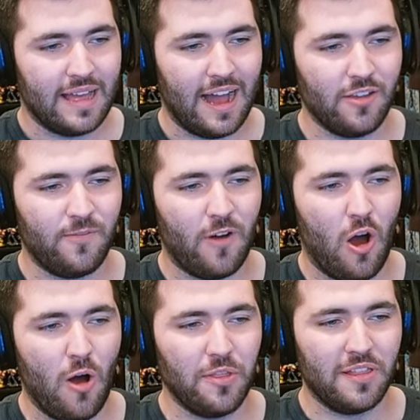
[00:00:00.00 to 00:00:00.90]
Out of
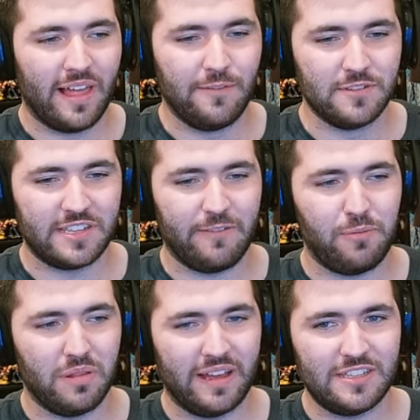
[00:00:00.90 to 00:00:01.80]
all the levels I've
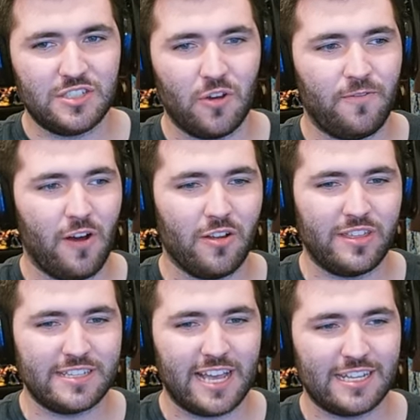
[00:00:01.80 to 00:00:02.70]
played so far,
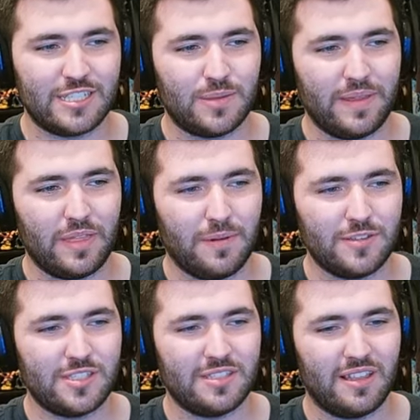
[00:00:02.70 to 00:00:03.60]
this has to be the
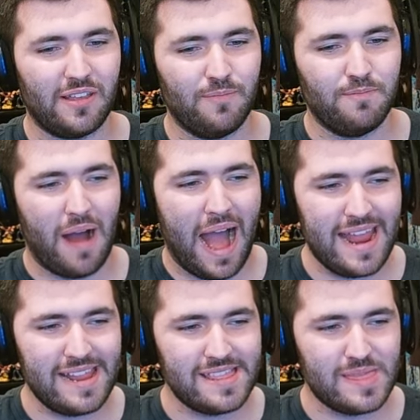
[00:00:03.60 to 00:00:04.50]
most
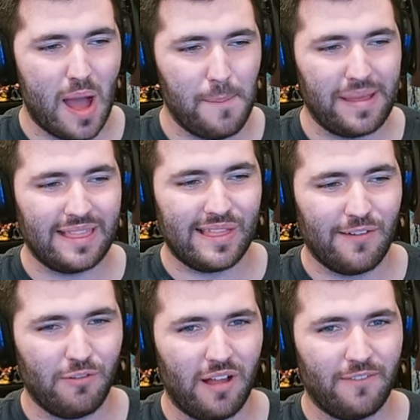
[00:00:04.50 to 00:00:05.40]
mind-numbing
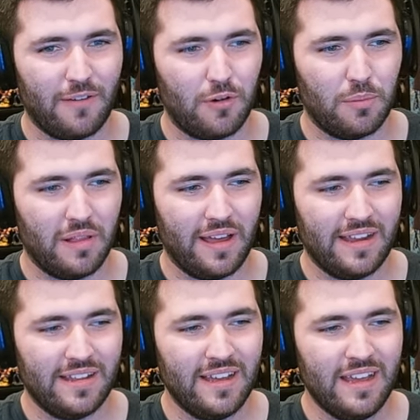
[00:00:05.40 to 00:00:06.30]
level I've ever played.